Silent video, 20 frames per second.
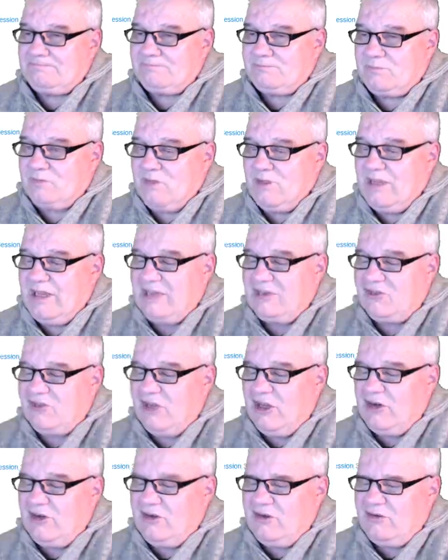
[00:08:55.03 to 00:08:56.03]
there.
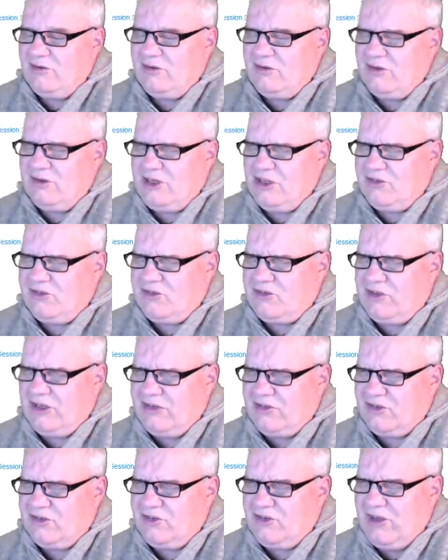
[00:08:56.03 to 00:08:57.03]
So it's,
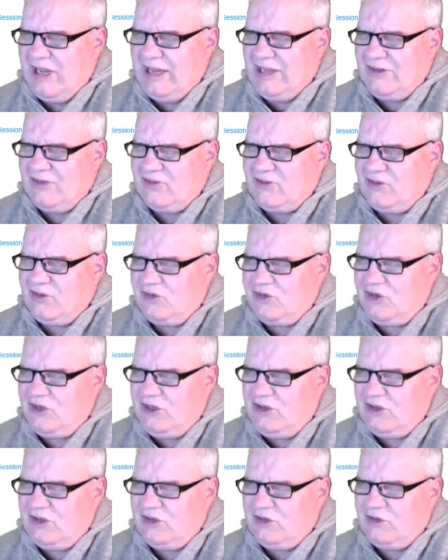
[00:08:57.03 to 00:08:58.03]
as I say, it's the
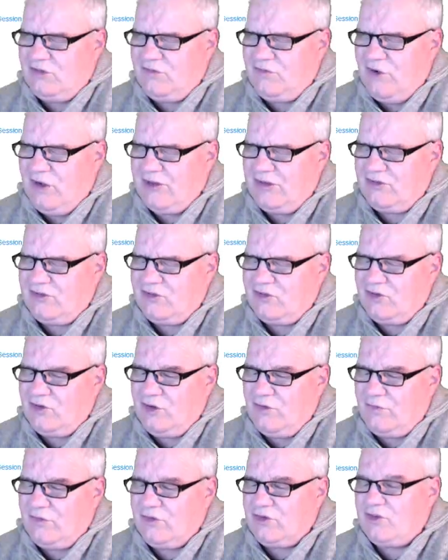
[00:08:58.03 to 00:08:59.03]
tin that defines the
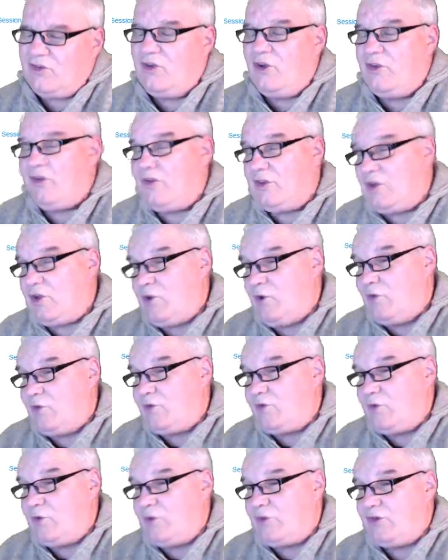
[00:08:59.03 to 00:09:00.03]
surface, not the
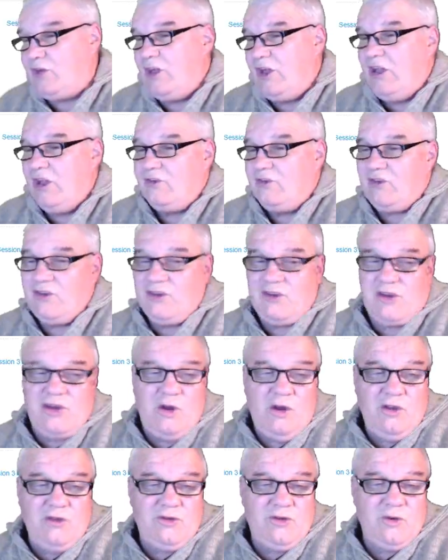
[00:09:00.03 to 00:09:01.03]
contours. So the
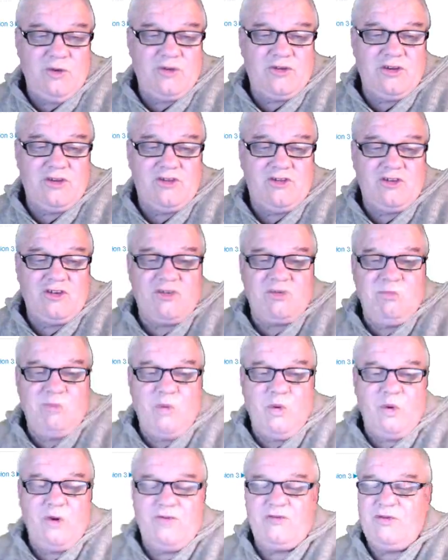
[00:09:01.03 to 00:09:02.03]
contours are just
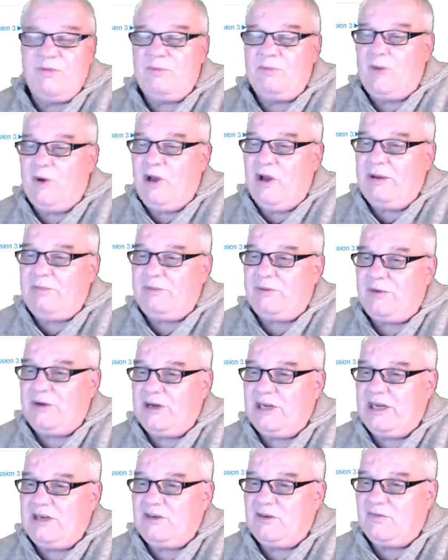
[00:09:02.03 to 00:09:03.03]
more of a
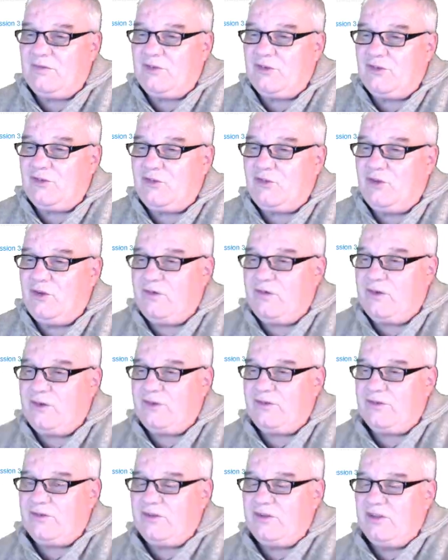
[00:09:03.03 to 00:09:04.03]
byproduct of the
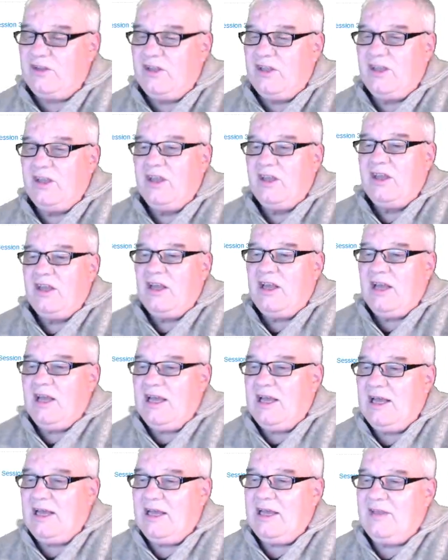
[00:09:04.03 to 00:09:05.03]
surface
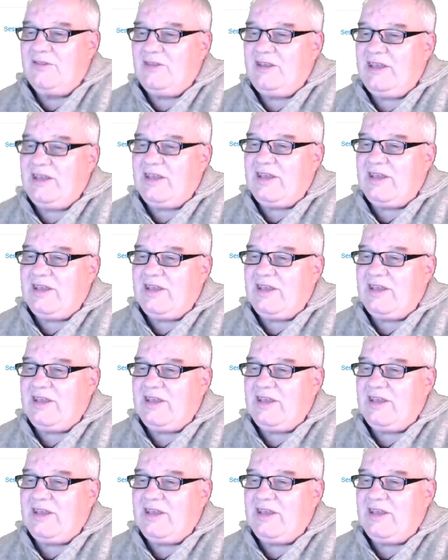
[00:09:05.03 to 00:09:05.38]
there.